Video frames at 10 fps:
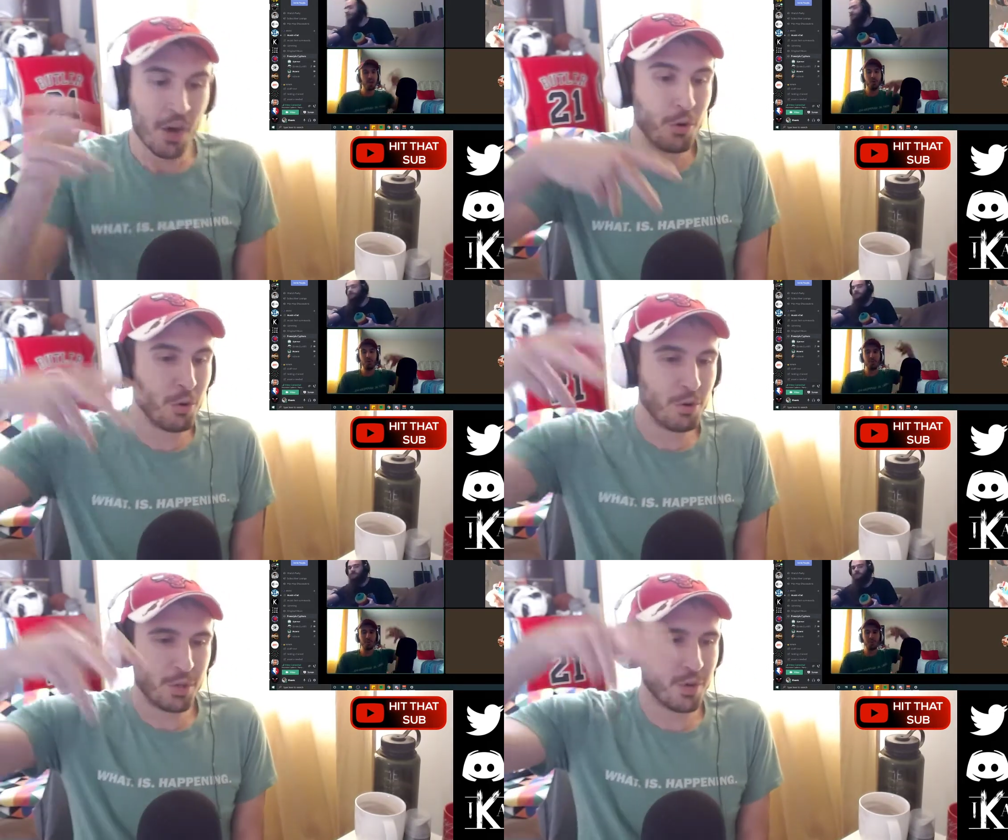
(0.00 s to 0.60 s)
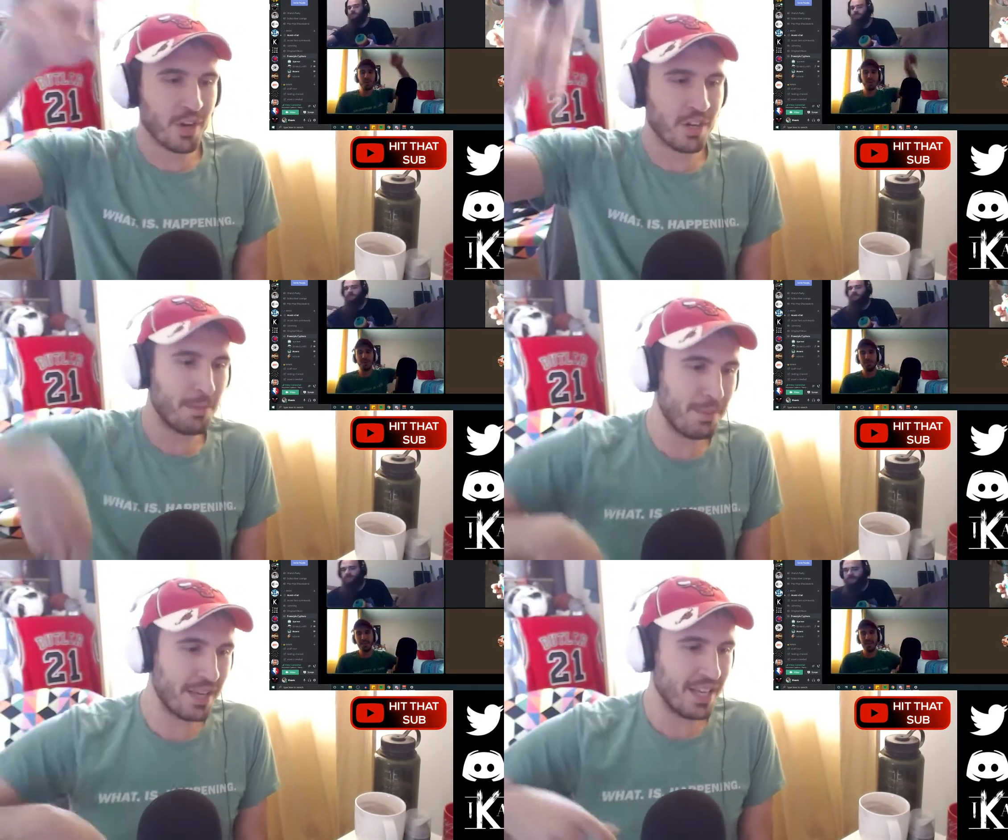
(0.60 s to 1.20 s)
Who you
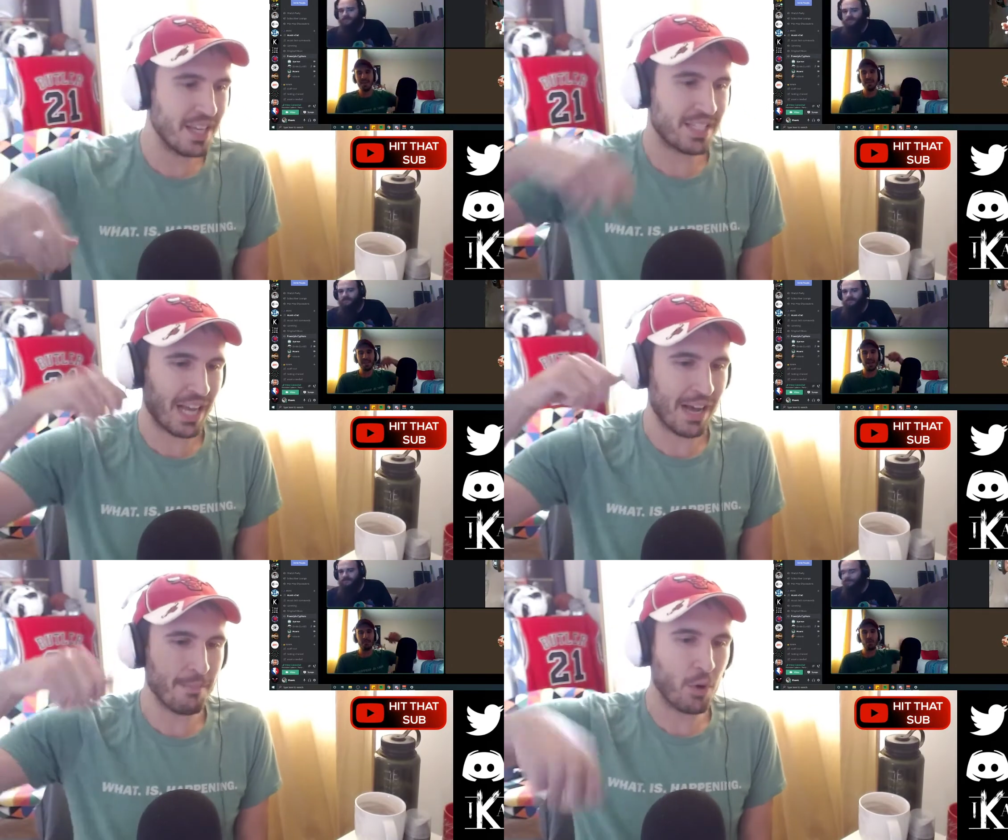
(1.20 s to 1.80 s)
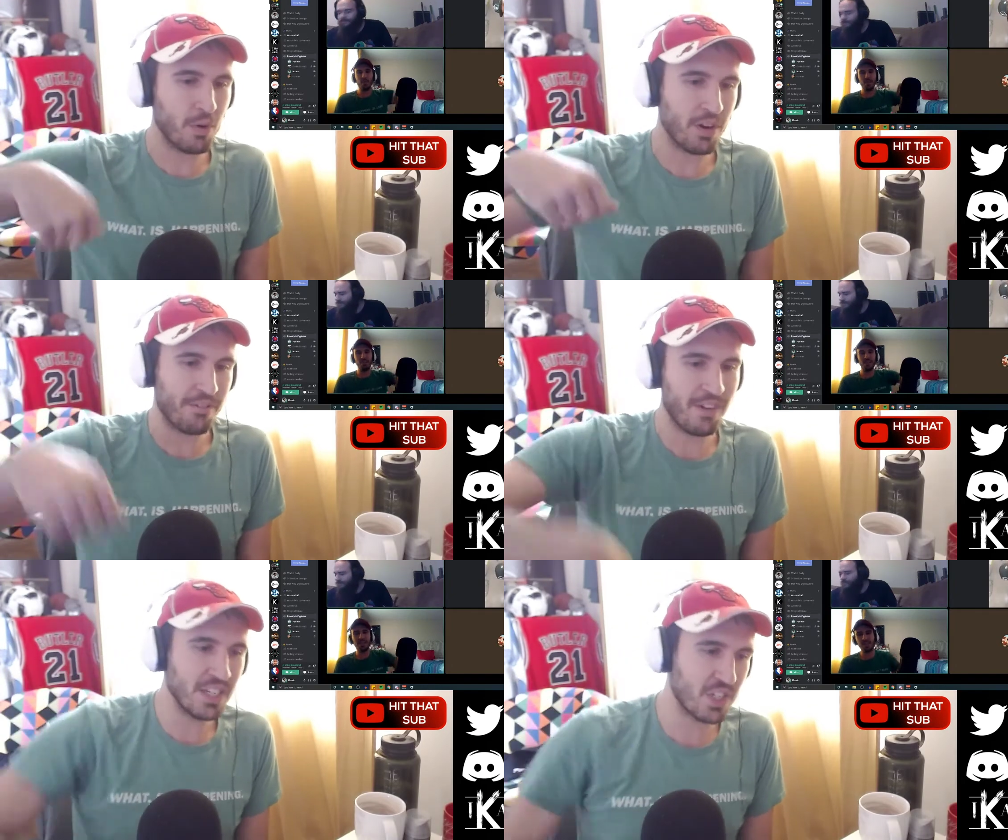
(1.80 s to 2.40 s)
gonna be? Yes, I'm gonna
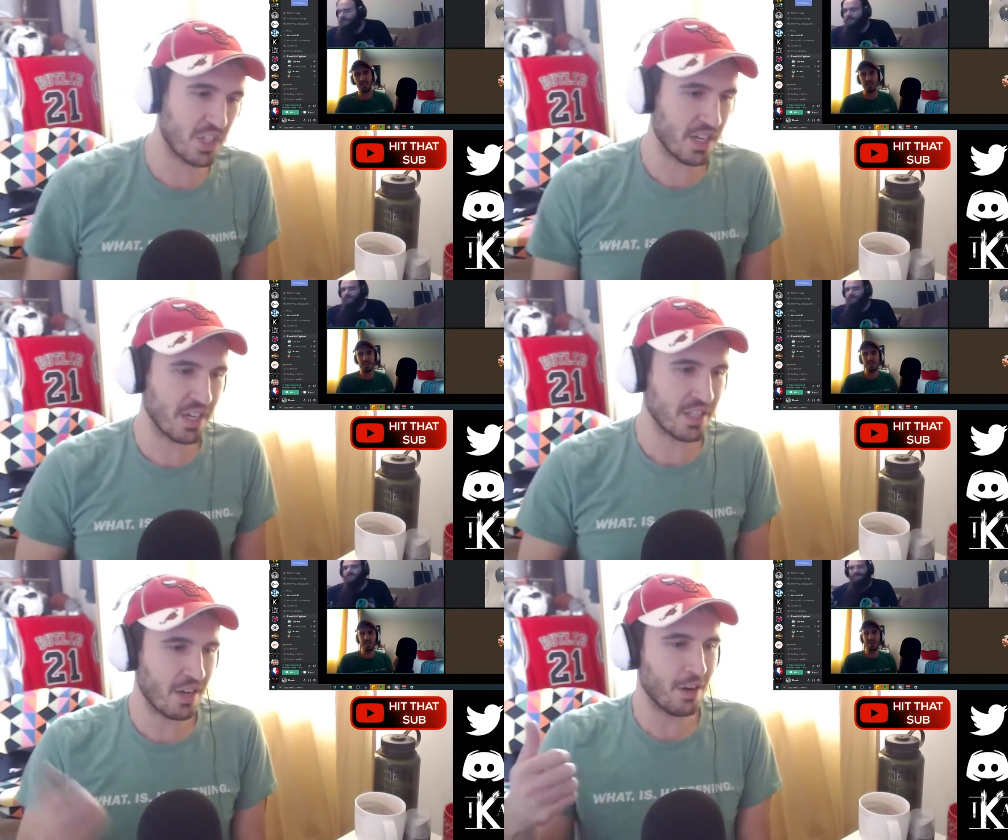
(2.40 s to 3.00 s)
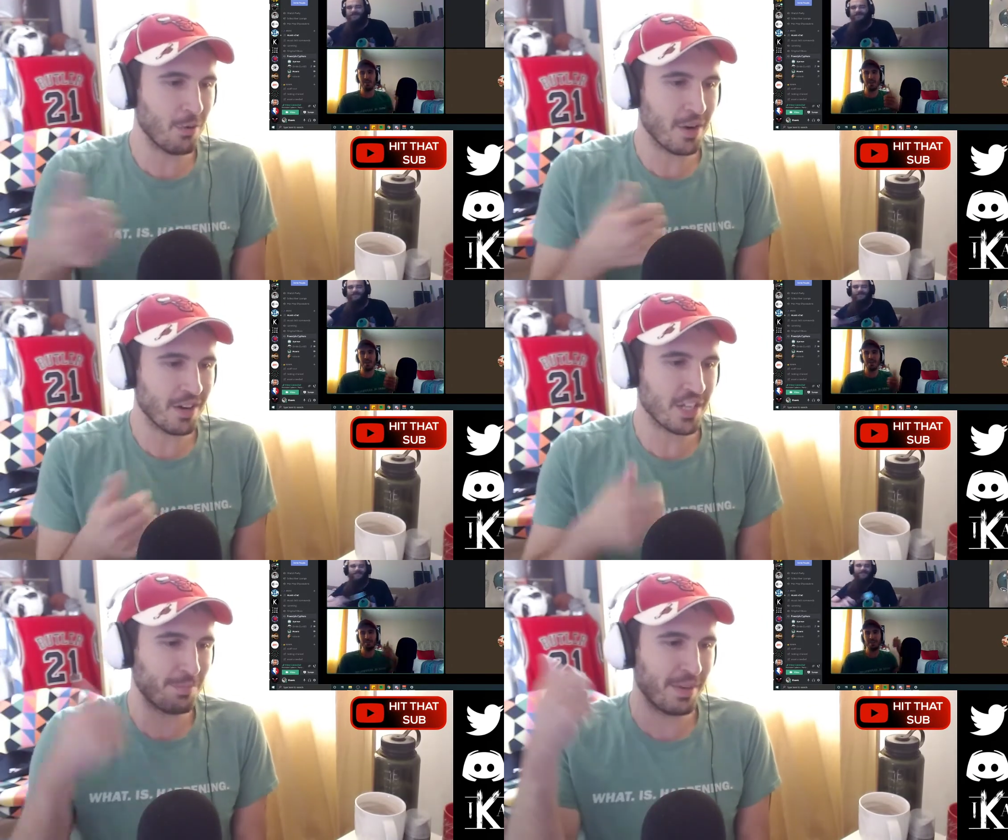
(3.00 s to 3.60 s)
fight ya, no, I'm
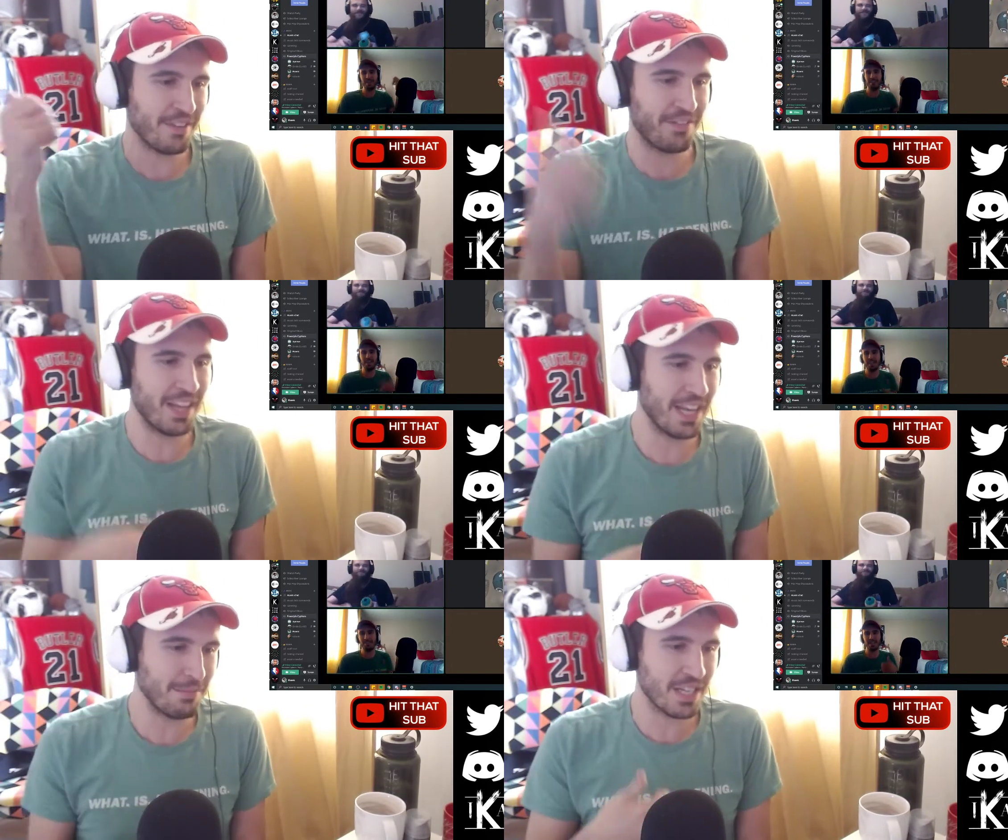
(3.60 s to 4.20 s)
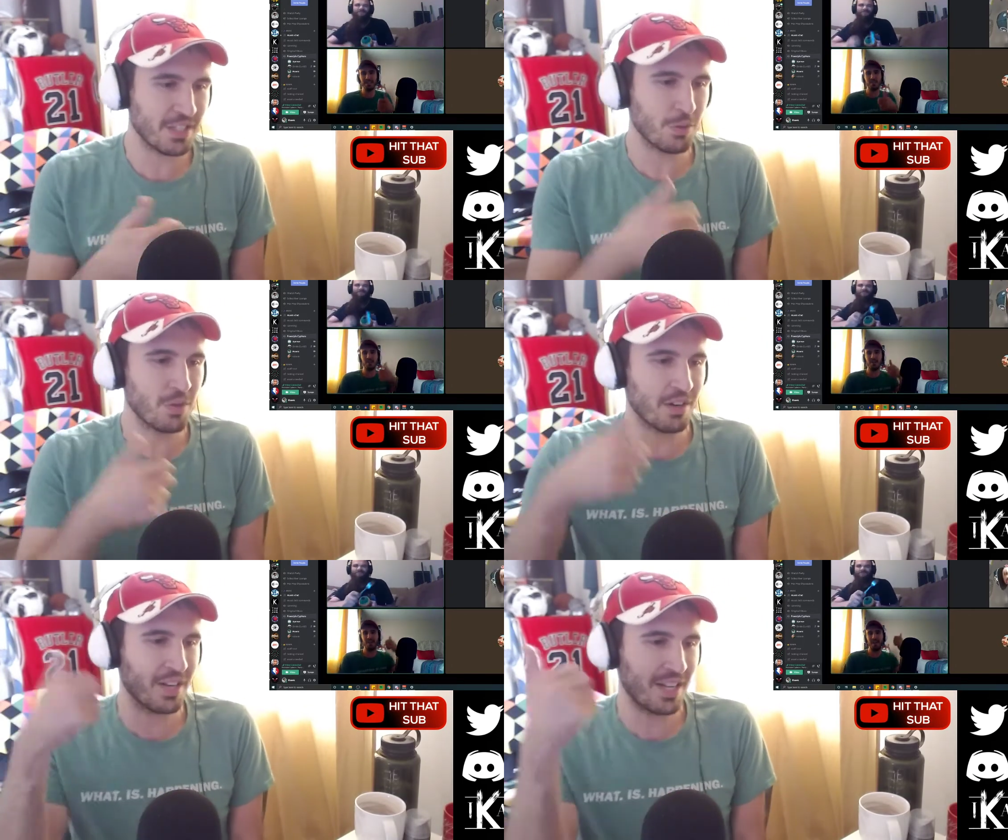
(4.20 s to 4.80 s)
gonna spit flames. Yes, you
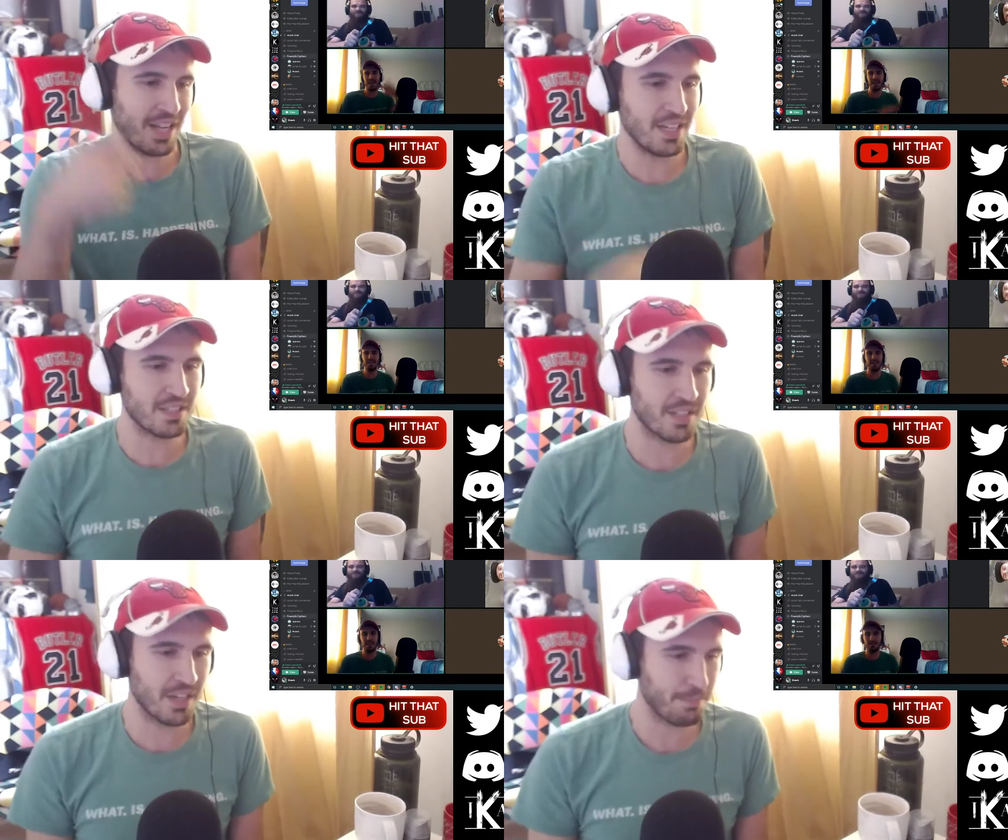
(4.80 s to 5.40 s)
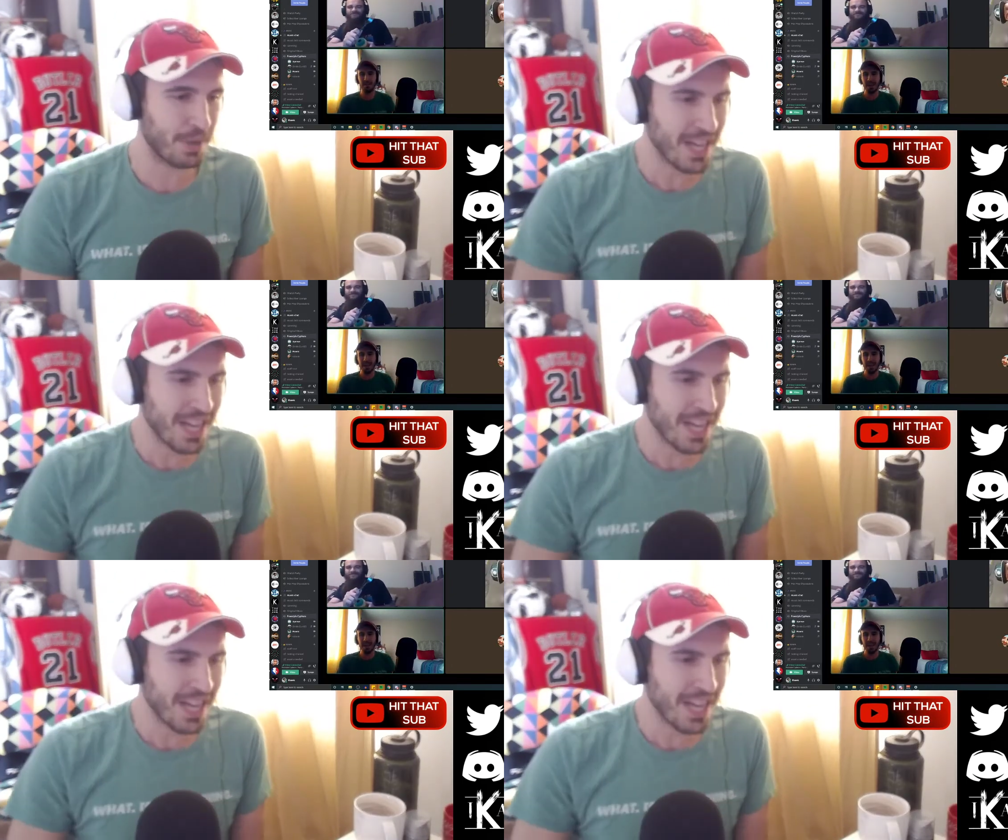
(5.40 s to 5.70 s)
gonna light up